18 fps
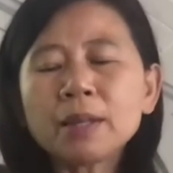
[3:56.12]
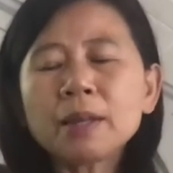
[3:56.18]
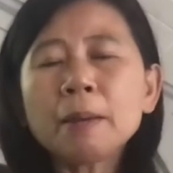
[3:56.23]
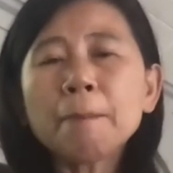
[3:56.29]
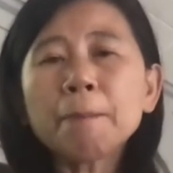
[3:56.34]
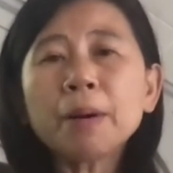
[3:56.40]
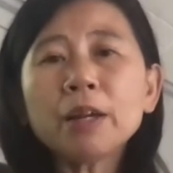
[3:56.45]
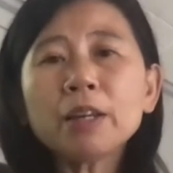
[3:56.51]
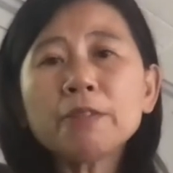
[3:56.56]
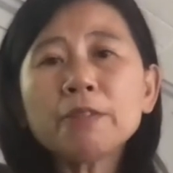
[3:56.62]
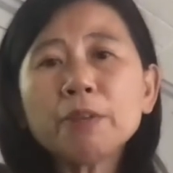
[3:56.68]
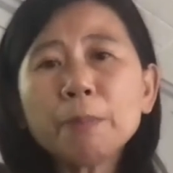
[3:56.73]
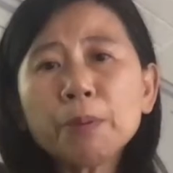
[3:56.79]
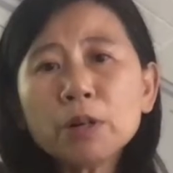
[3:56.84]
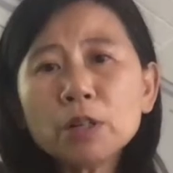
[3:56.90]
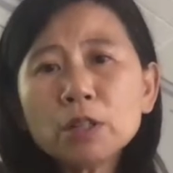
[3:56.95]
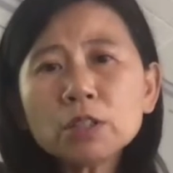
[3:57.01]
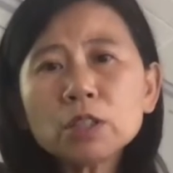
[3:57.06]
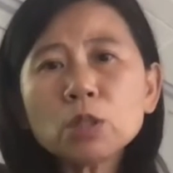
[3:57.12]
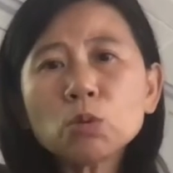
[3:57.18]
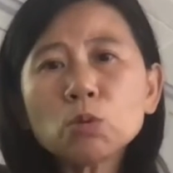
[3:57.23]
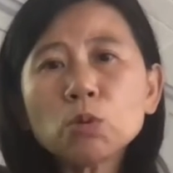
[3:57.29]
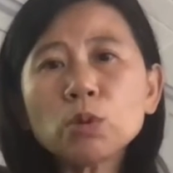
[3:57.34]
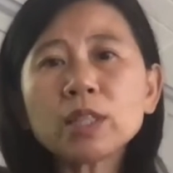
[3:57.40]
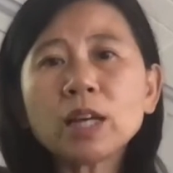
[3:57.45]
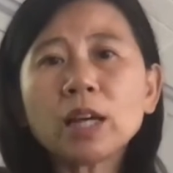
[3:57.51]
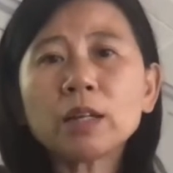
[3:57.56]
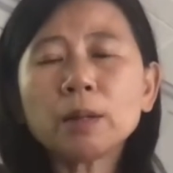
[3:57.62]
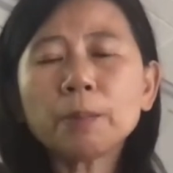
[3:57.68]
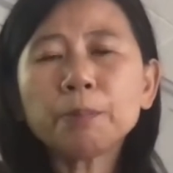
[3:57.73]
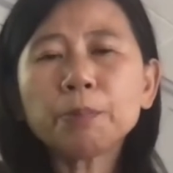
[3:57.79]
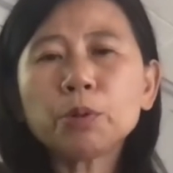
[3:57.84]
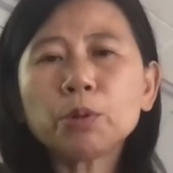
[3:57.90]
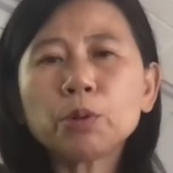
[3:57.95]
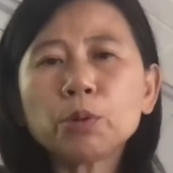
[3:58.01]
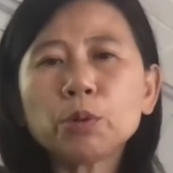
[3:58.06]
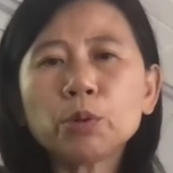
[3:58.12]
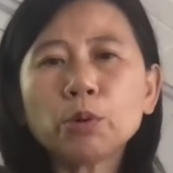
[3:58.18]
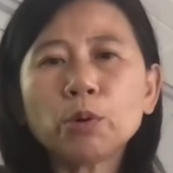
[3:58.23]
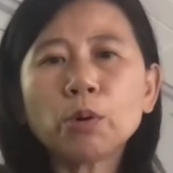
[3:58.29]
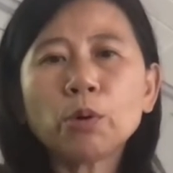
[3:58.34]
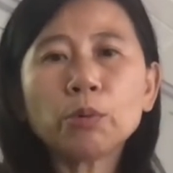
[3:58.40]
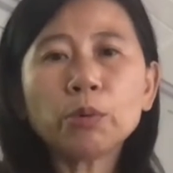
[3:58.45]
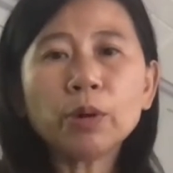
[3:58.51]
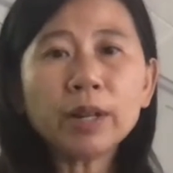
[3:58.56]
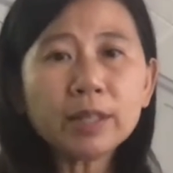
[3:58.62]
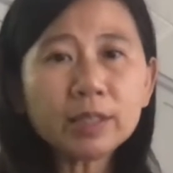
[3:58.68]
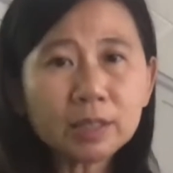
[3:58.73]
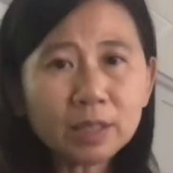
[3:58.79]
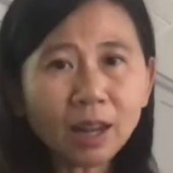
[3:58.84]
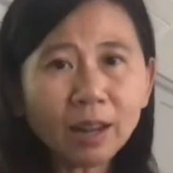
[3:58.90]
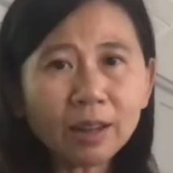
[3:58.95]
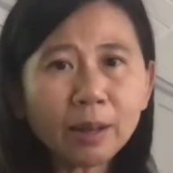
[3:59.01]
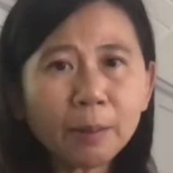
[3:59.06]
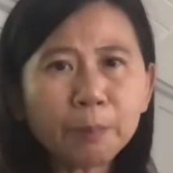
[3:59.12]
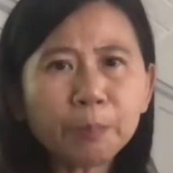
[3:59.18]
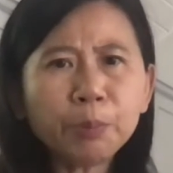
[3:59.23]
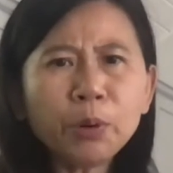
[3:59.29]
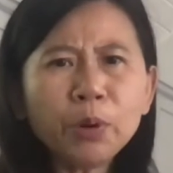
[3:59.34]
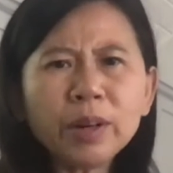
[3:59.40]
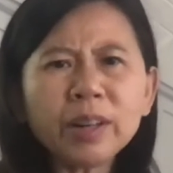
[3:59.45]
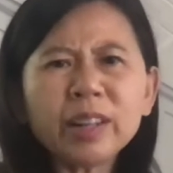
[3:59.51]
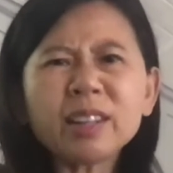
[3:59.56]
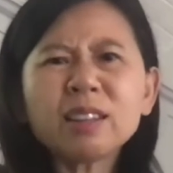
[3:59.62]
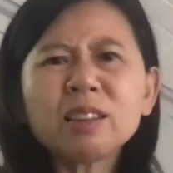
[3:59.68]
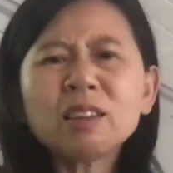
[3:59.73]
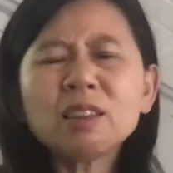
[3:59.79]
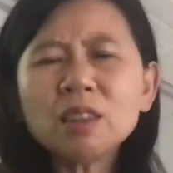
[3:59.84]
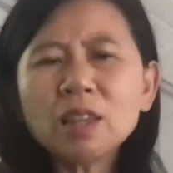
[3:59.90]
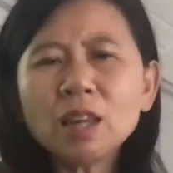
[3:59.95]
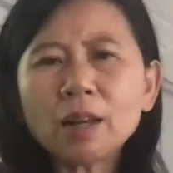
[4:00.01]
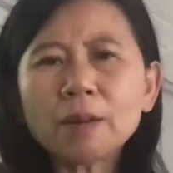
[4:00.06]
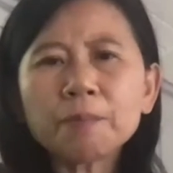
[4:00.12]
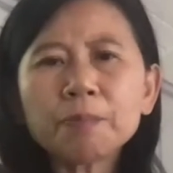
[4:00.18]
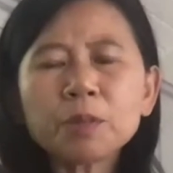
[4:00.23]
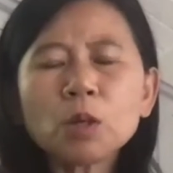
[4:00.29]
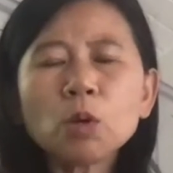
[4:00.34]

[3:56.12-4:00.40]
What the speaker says: But if a person who is on a puree diet, pudding thick,